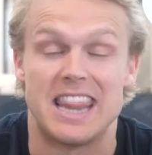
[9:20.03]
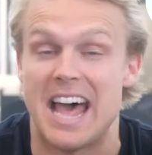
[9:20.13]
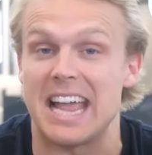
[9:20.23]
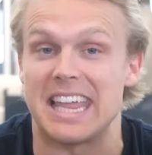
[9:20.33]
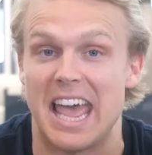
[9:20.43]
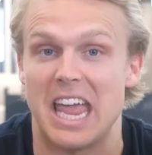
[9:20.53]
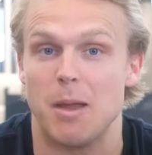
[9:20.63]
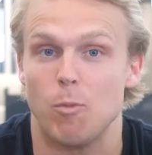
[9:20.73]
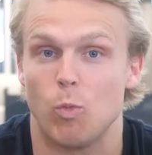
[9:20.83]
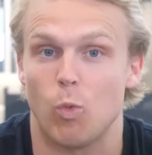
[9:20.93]
That
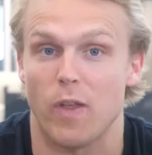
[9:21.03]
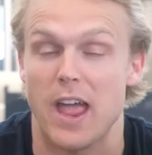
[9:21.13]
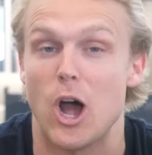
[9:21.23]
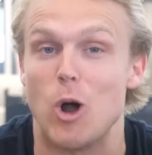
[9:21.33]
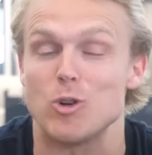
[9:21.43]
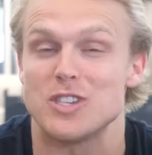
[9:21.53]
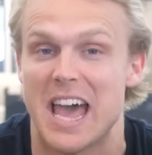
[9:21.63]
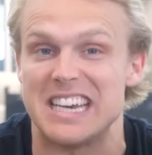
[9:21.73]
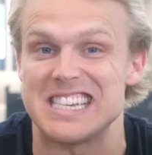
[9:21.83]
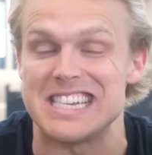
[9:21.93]
game where they host
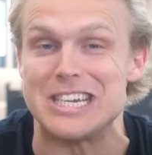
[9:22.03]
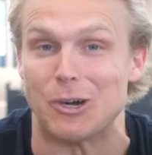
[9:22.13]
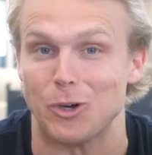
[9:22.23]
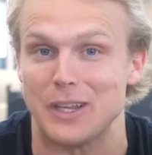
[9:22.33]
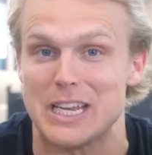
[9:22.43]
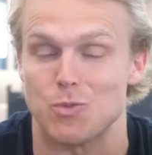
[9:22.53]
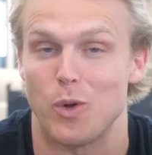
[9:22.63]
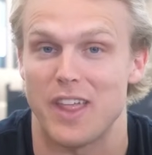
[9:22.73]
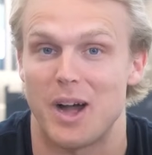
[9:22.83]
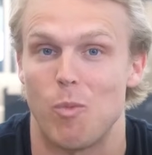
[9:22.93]
Tennessee early is
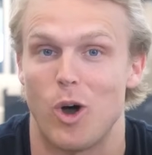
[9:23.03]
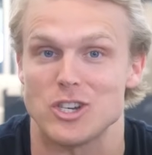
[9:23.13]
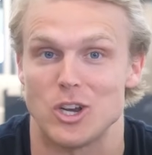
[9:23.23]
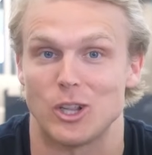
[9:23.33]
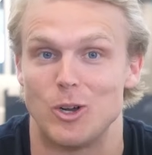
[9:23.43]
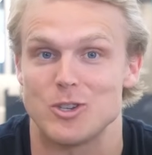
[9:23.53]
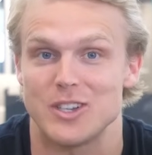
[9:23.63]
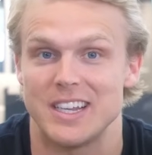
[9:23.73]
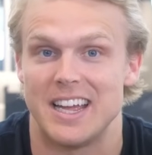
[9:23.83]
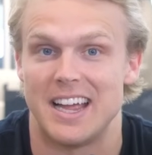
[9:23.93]
one that I'm watching
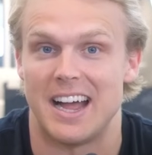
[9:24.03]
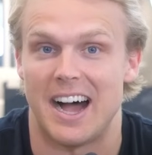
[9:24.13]
closely.